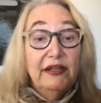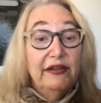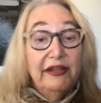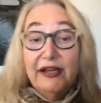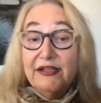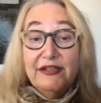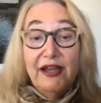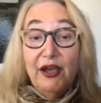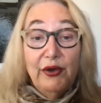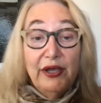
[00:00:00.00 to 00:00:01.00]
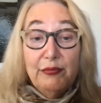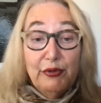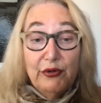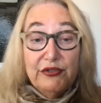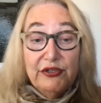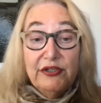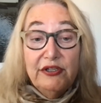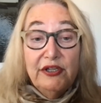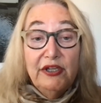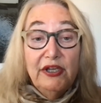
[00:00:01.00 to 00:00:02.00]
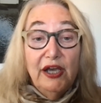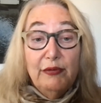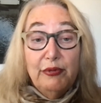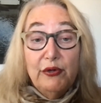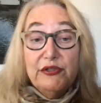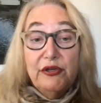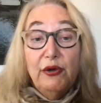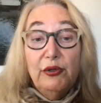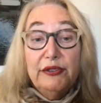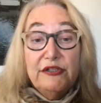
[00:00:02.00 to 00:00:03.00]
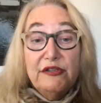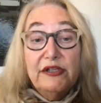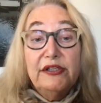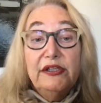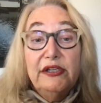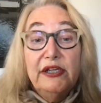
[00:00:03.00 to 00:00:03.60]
That isn't how I approach it. I approach it holistically,